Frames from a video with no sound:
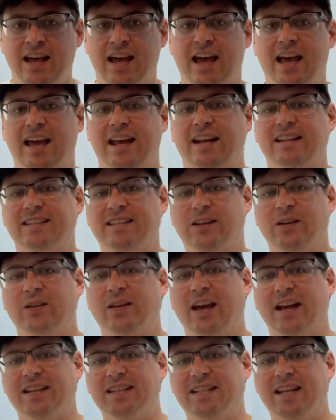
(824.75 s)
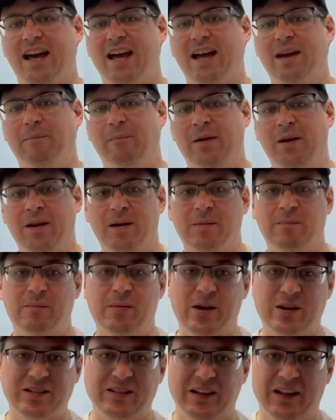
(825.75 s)
and until next time,
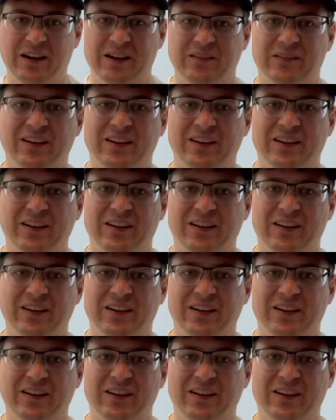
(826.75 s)
much love.